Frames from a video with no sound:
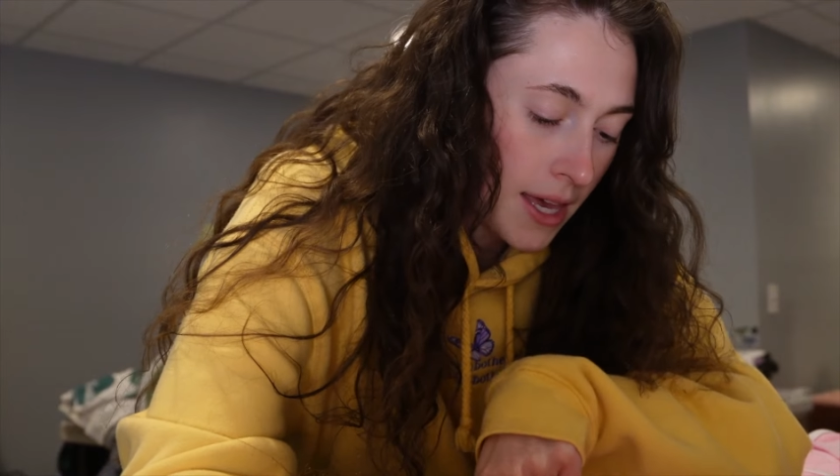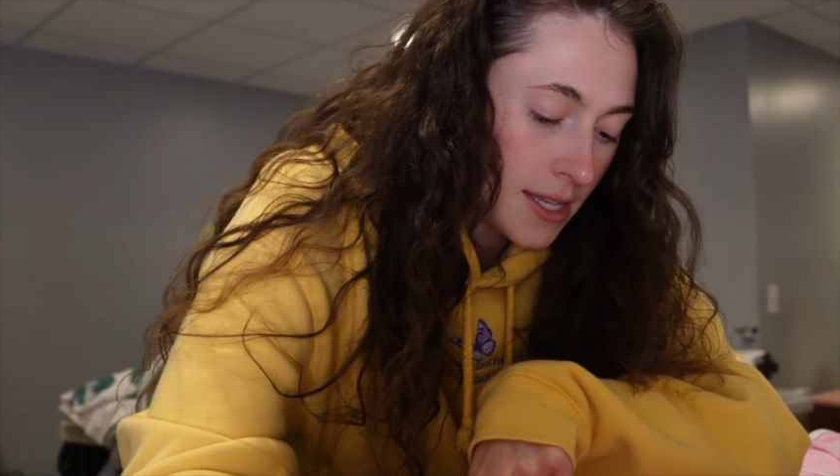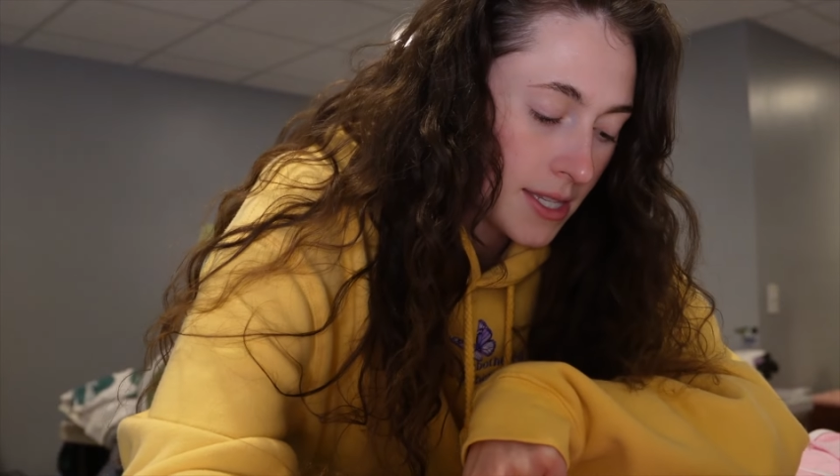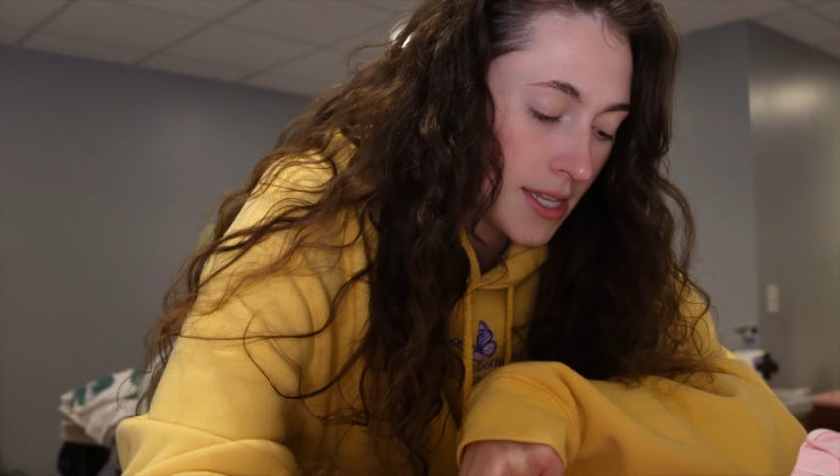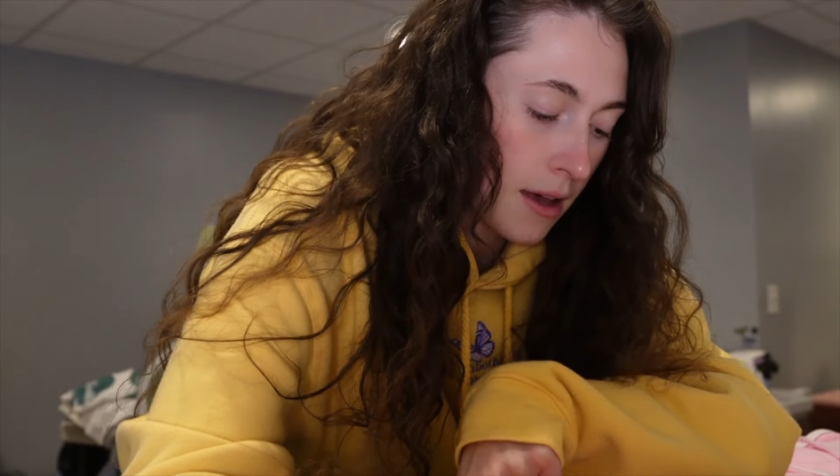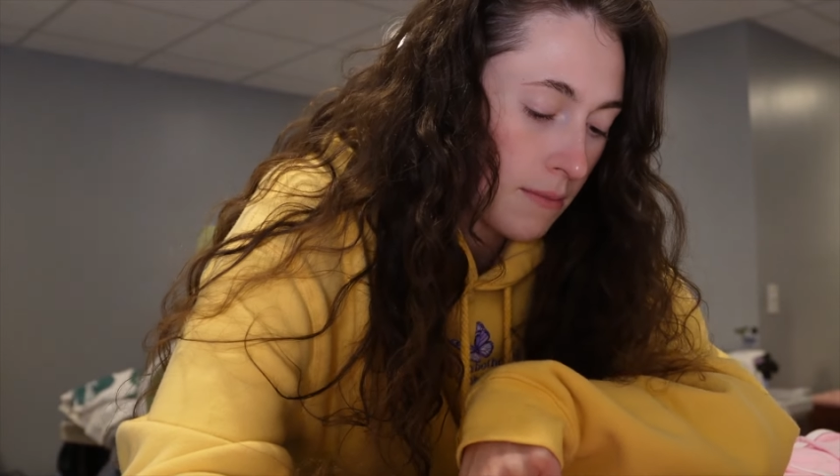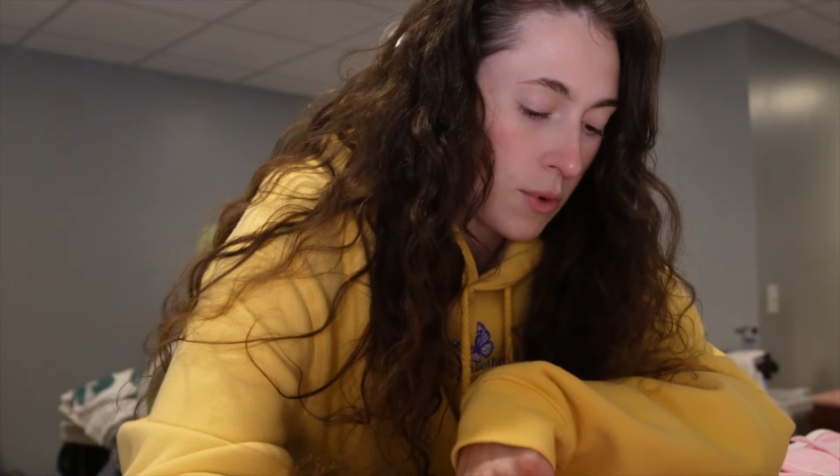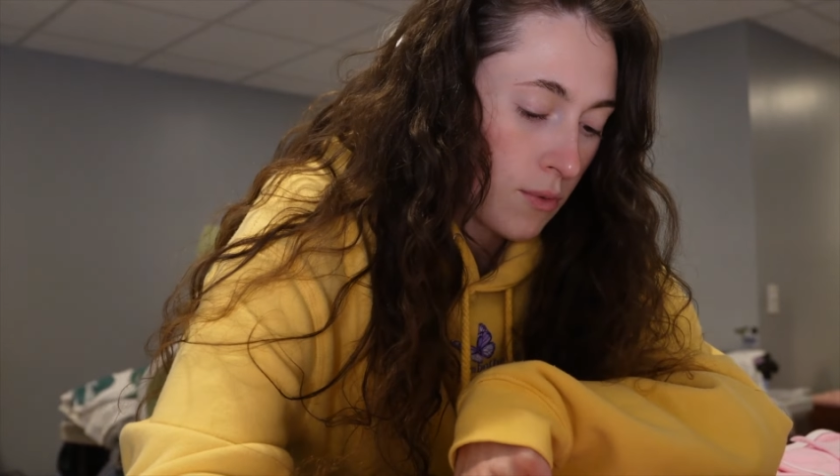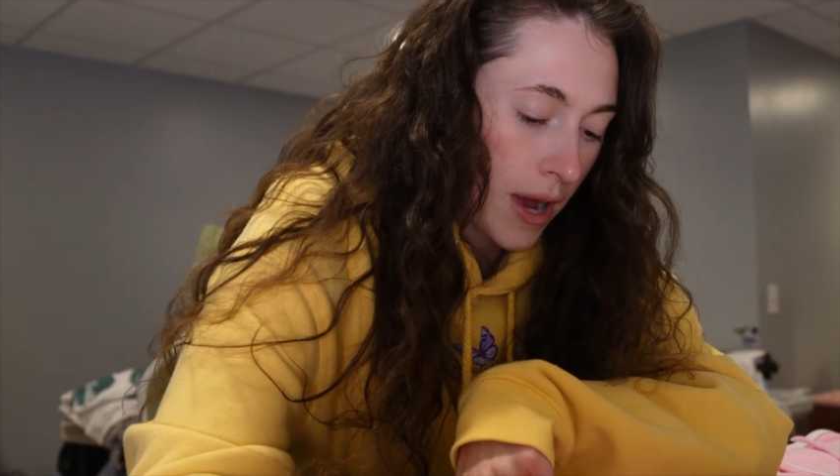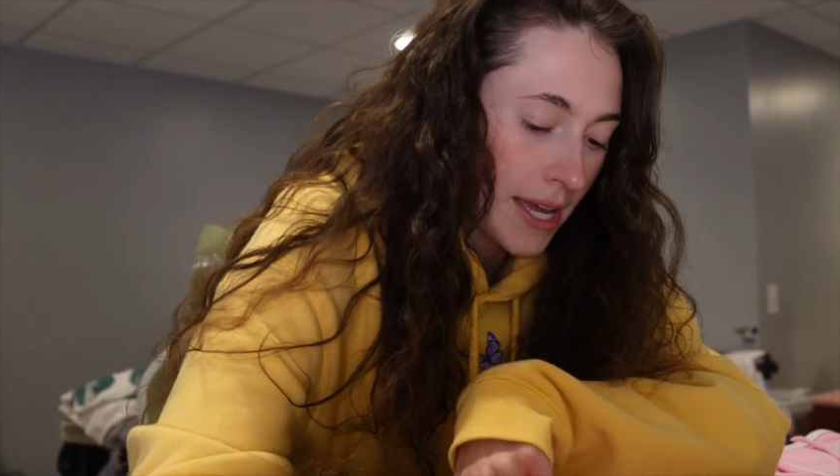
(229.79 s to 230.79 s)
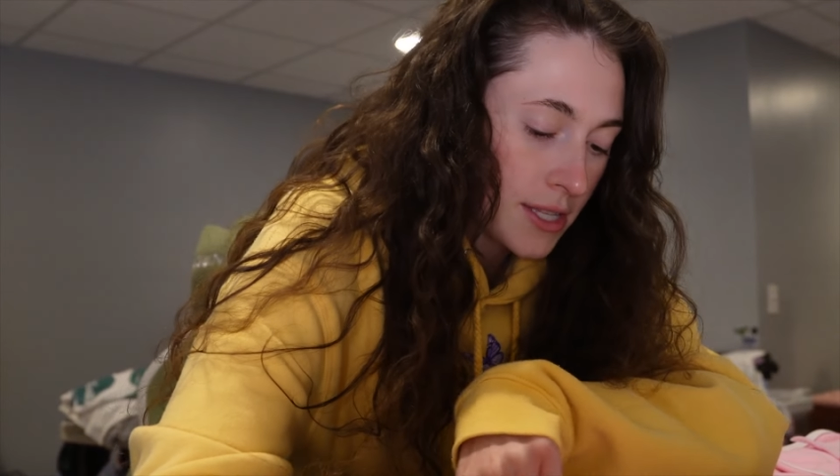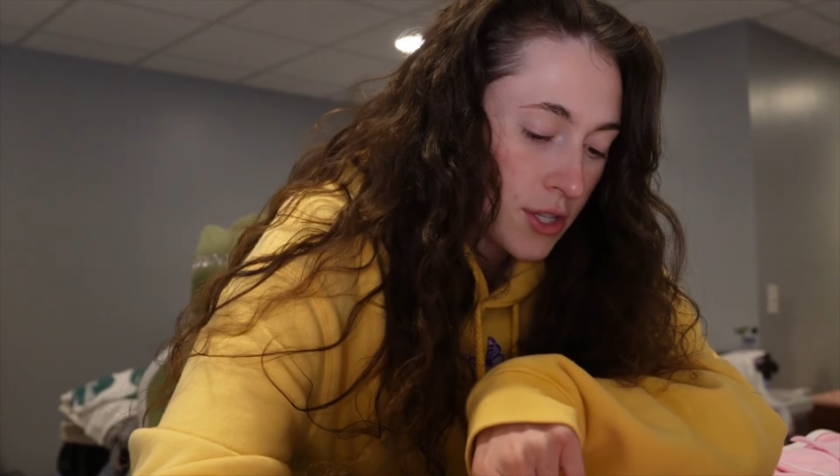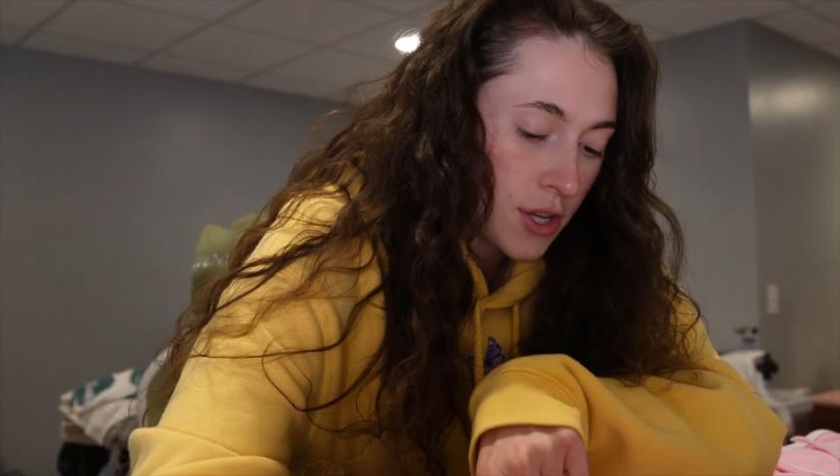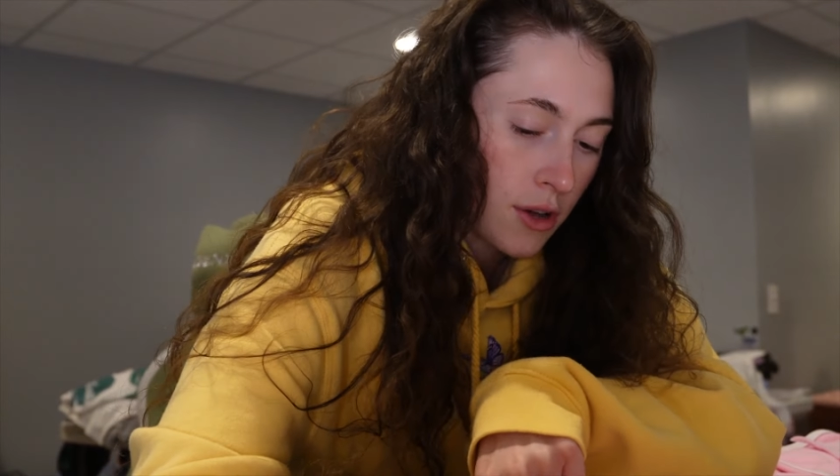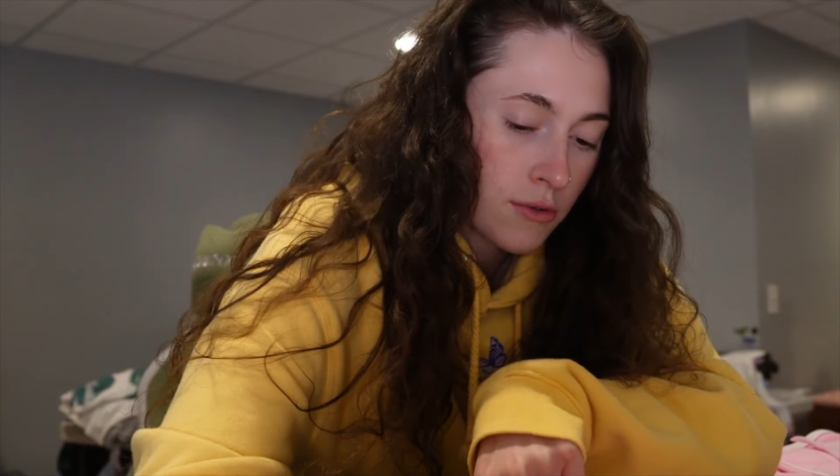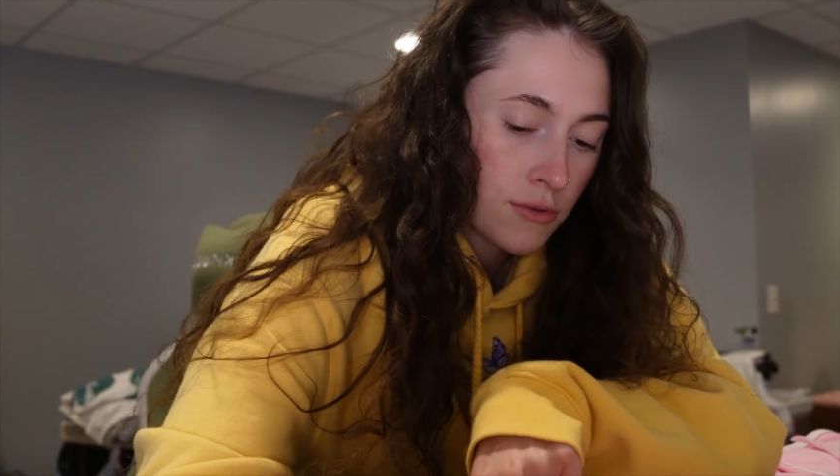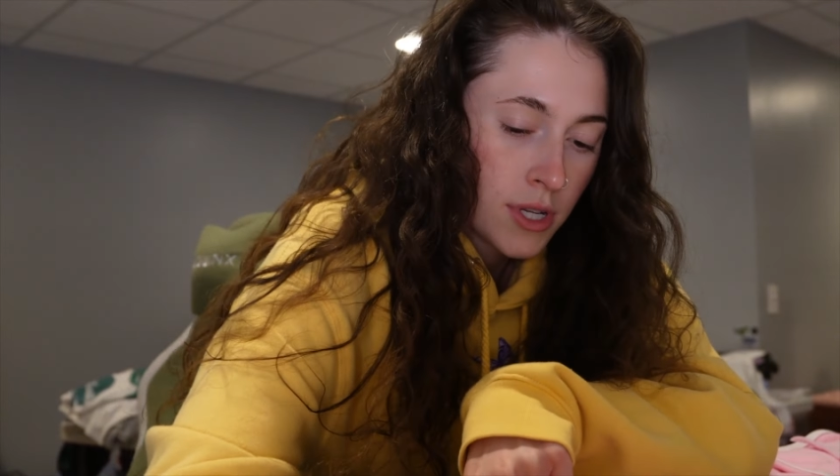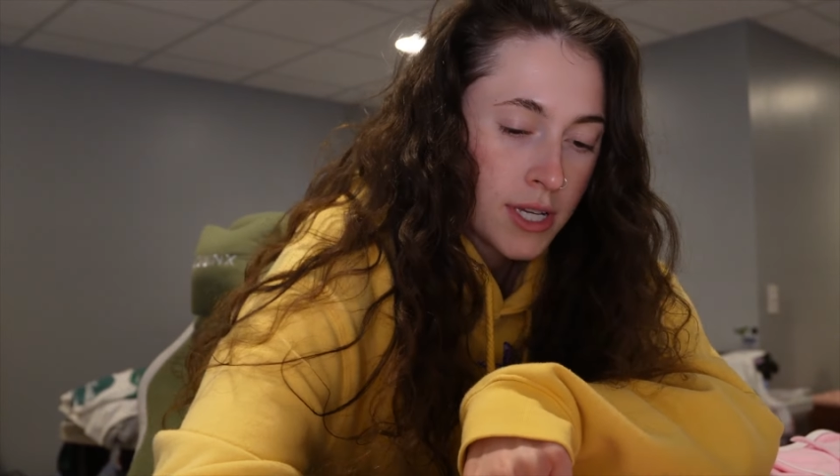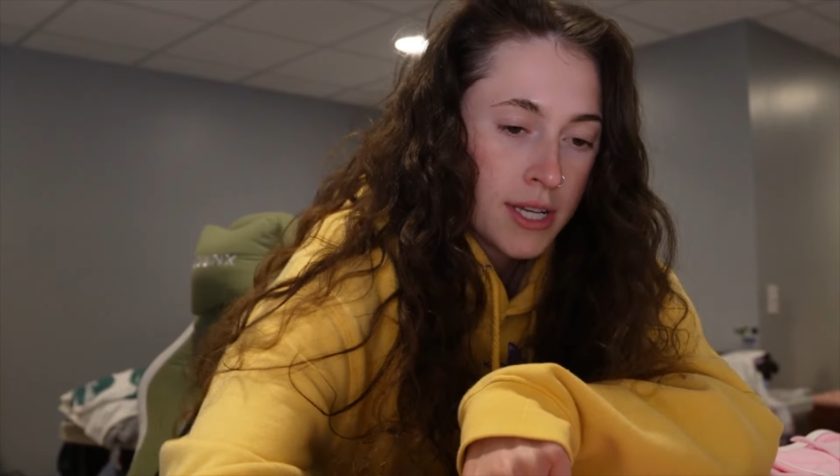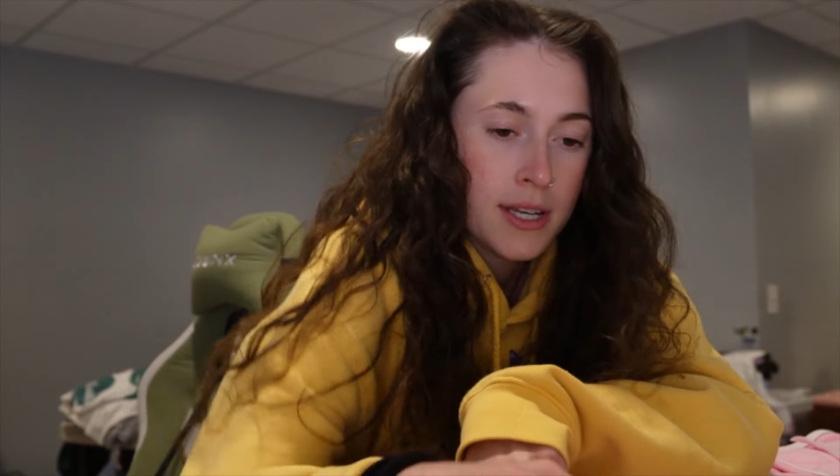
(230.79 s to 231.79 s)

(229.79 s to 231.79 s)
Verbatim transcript: some rhinestone